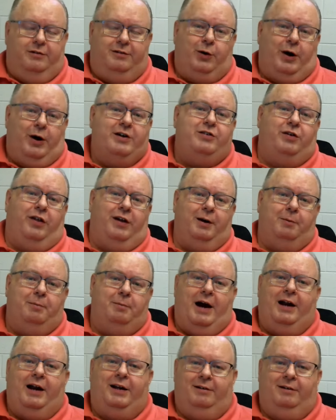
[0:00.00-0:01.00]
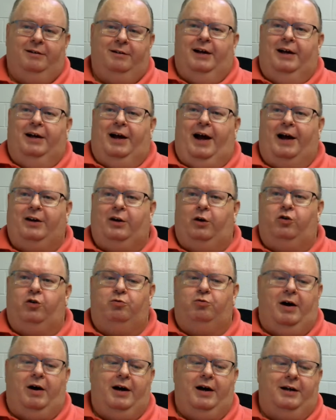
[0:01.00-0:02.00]
crazy thing about it, I use
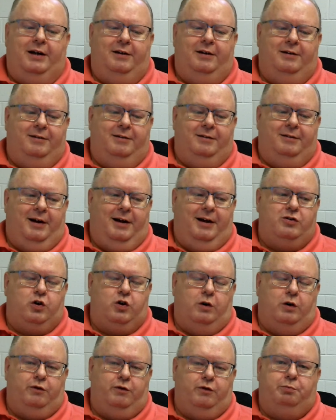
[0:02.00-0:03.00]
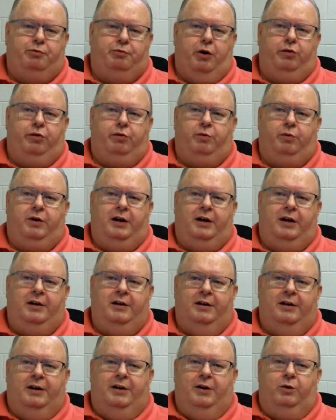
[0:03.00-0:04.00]
my Surface Pro 3,
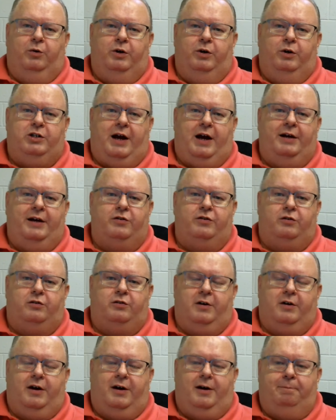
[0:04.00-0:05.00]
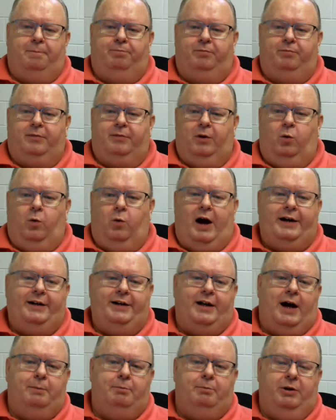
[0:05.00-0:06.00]
which has
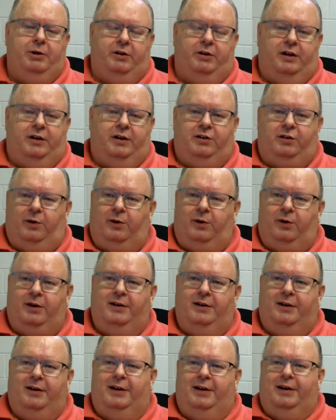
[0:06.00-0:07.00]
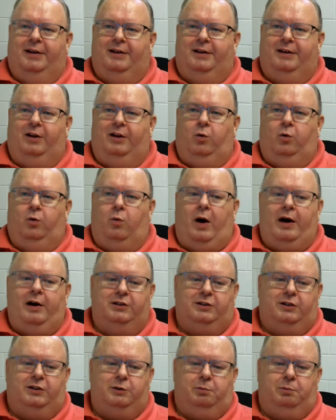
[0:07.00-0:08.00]
WiDi built into it,
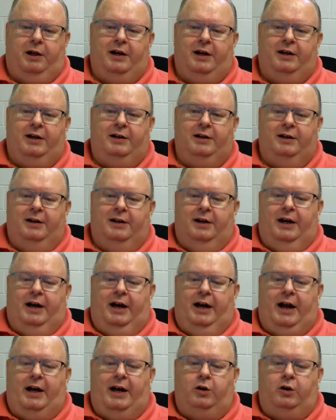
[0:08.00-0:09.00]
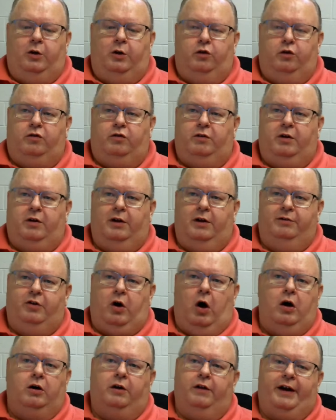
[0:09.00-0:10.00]
wireless display, and I use a
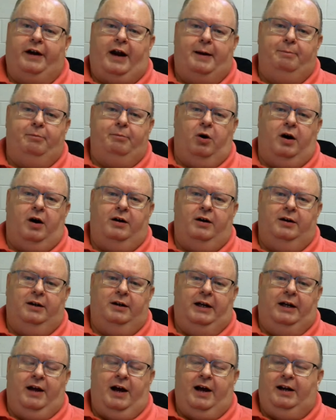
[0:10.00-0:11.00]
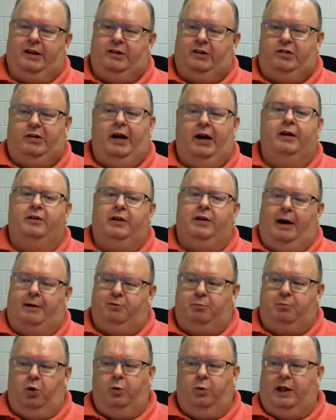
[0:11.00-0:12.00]
dongle that I bought, and that is 10 times
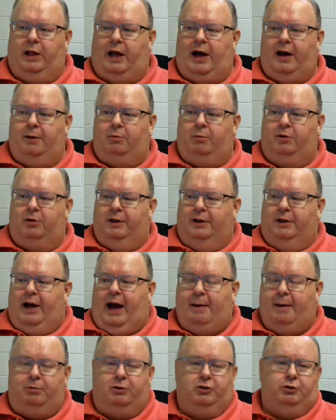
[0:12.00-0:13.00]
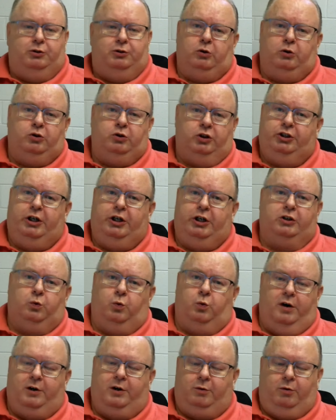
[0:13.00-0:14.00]
more reliable. Apple's just
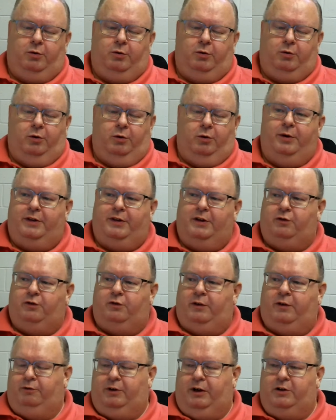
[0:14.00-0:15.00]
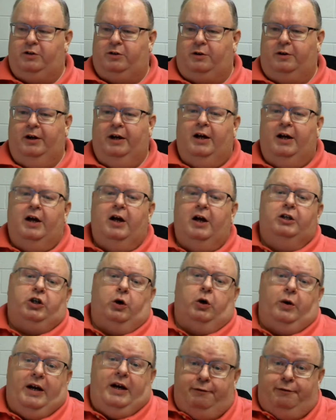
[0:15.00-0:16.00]
work, well, not with this feature.
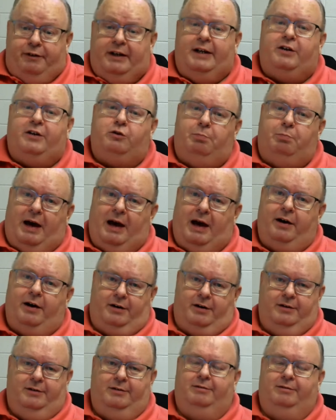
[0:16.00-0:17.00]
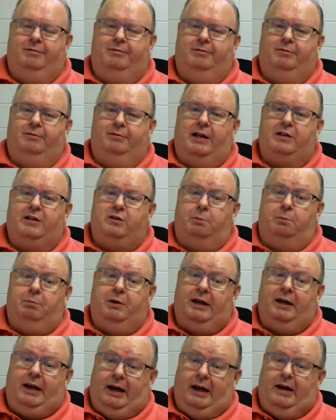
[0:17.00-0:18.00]
So if it is better, that's a
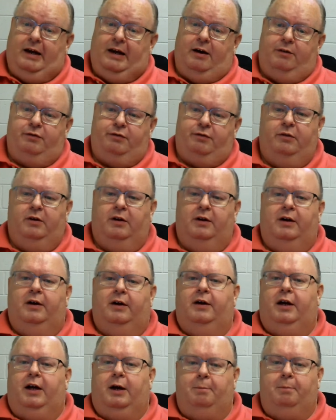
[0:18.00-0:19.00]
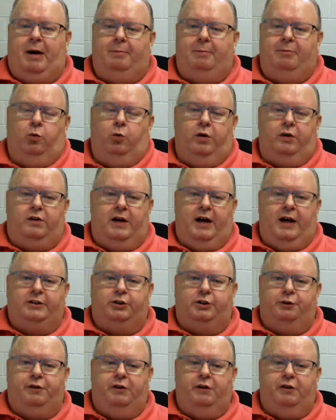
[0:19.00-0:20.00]
big if, it might be worth the
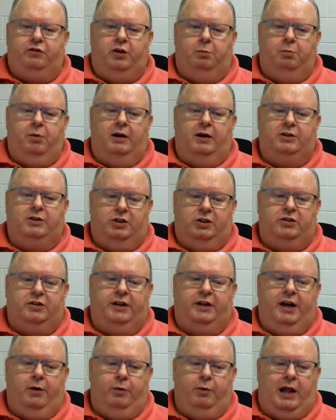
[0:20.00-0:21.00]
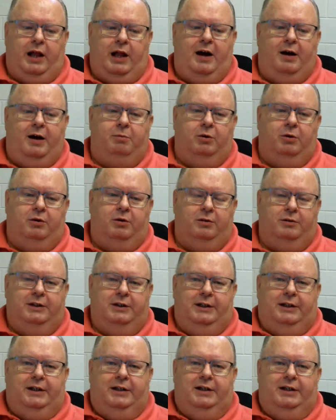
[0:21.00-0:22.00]
extra $50 just to get reliable
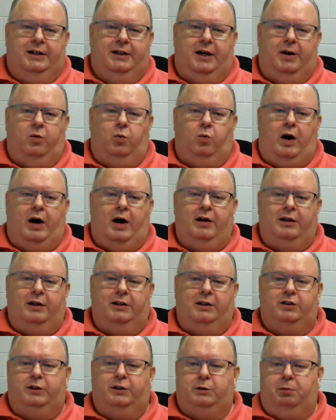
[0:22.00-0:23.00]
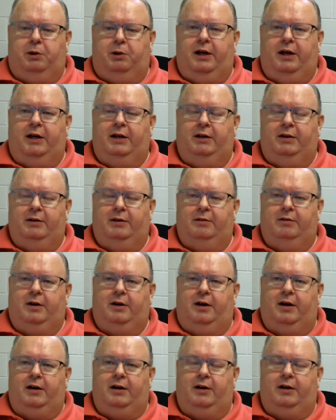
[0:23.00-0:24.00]
wireless display
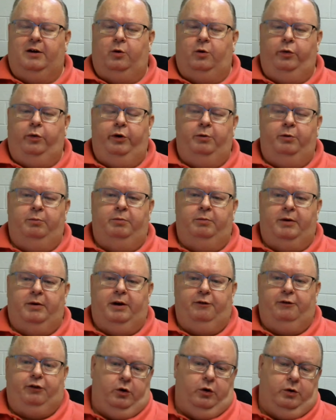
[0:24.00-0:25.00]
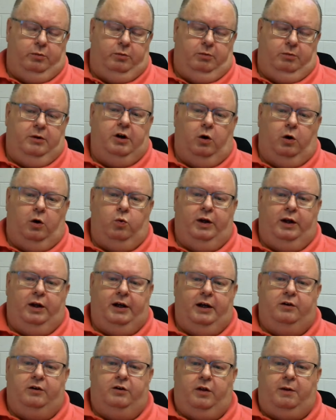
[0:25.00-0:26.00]
in a room if you're really
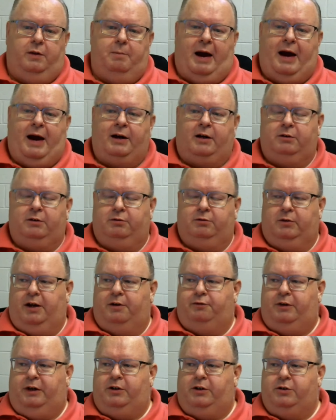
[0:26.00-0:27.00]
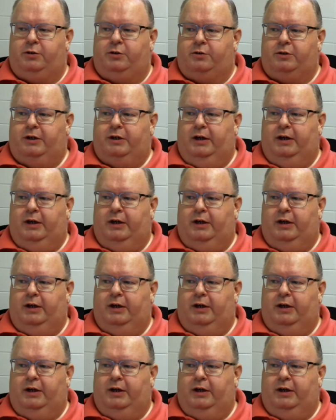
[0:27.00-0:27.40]
into the Mac features.